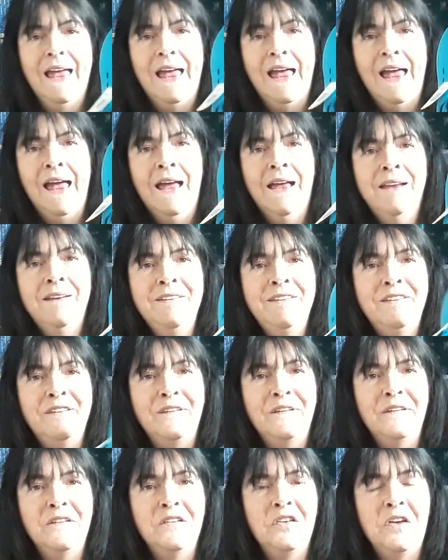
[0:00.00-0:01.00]
and
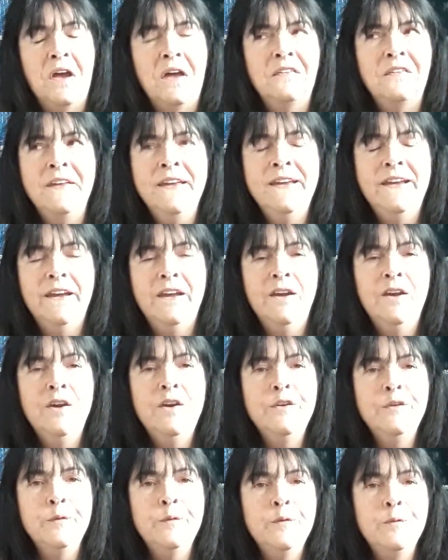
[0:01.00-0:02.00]
I think
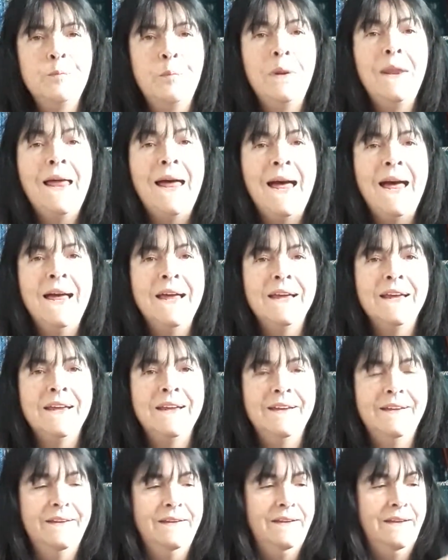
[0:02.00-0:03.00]
hers was black.
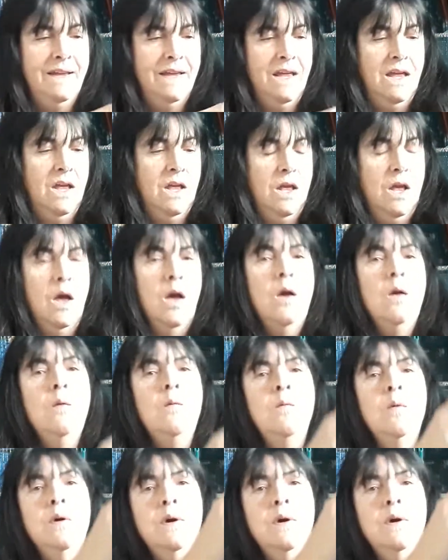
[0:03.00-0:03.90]
Oh,